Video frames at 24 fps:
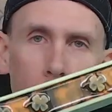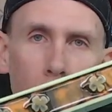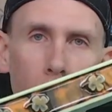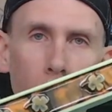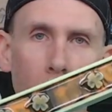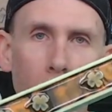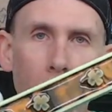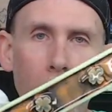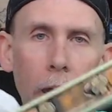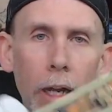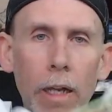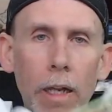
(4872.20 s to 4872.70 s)
and
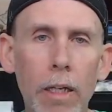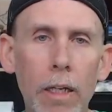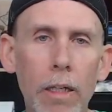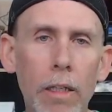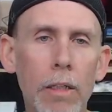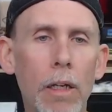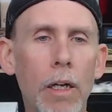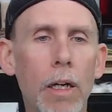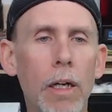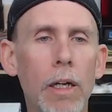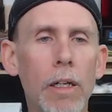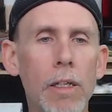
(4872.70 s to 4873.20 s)
black.
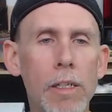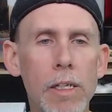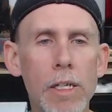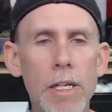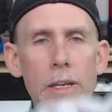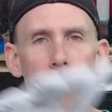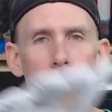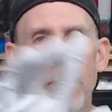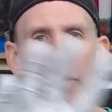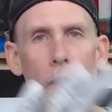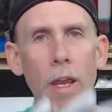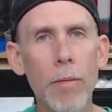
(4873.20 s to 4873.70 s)
Uh,
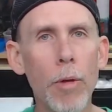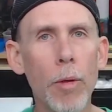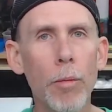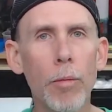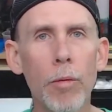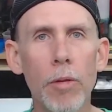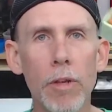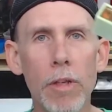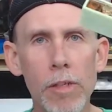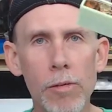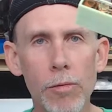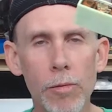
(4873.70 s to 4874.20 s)
Steve came up
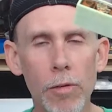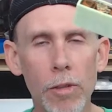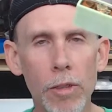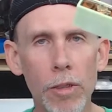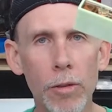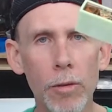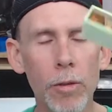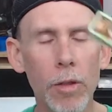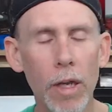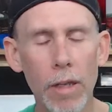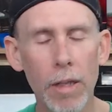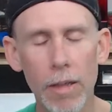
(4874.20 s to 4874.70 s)
with this
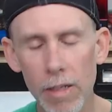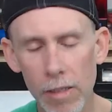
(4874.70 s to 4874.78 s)
really cool.